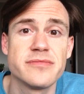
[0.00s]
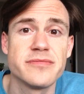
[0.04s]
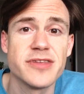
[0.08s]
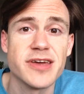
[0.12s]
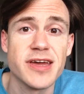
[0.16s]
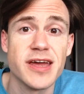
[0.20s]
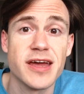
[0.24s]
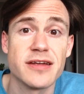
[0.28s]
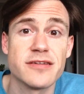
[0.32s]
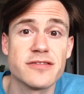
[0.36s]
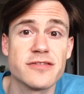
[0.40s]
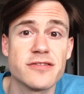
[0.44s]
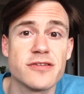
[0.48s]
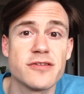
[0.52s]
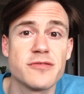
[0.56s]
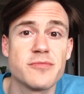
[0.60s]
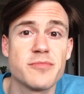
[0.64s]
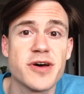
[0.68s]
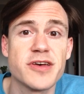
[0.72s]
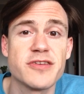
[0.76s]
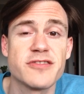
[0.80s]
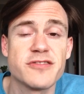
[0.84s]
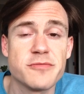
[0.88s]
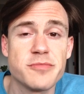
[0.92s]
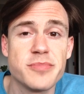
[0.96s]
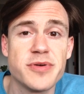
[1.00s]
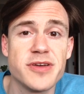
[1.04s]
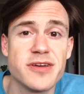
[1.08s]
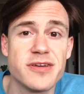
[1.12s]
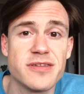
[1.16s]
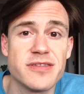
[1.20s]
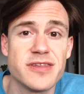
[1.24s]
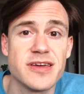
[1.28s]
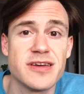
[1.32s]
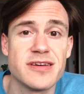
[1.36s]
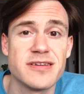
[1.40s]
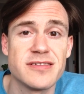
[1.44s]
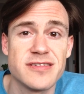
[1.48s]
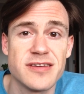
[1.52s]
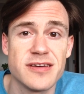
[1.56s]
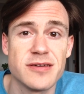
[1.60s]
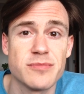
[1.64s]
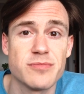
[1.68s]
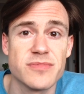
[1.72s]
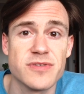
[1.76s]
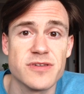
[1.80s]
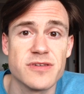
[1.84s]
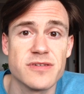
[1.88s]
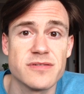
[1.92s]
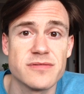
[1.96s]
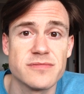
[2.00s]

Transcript: The answer must be in the attempt.